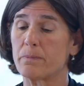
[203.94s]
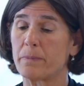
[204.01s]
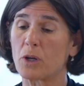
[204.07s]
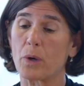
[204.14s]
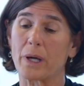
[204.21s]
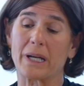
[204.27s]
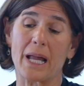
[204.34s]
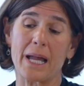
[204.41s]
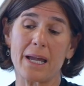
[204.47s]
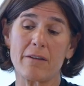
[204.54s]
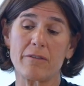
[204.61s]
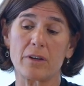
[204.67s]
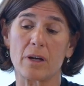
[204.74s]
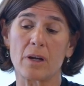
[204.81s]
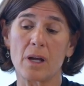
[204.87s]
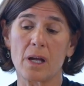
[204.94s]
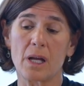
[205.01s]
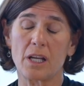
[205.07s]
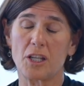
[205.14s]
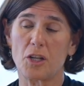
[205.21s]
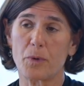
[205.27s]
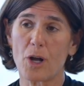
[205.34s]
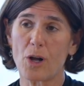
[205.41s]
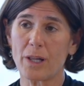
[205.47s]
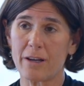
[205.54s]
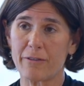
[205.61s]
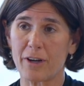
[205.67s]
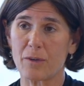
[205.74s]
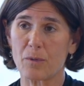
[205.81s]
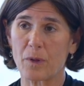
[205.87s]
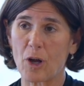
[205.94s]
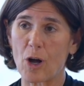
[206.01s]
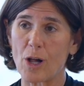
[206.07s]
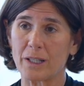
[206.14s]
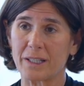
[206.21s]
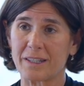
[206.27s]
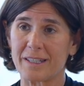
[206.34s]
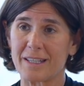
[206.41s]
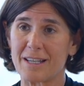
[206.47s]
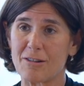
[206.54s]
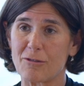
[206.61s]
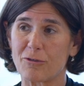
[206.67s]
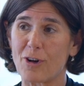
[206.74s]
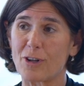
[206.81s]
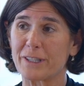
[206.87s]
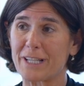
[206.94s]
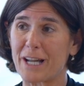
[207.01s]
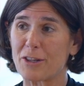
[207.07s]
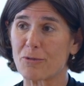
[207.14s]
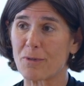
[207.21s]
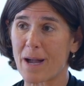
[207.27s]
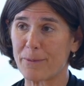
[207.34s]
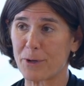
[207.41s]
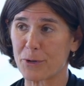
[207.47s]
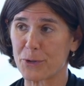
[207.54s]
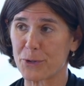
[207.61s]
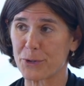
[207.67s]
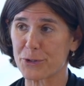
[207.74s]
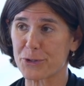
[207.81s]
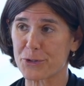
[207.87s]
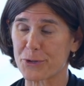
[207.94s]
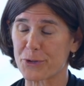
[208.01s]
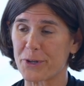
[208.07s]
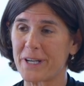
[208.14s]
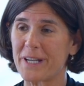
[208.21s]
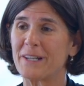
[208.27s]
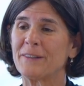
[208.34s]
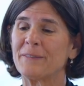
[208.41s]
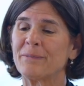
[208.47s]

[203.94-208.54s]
to Bitcoin, and I have we all have I would call it the falling down the rabbit hole story.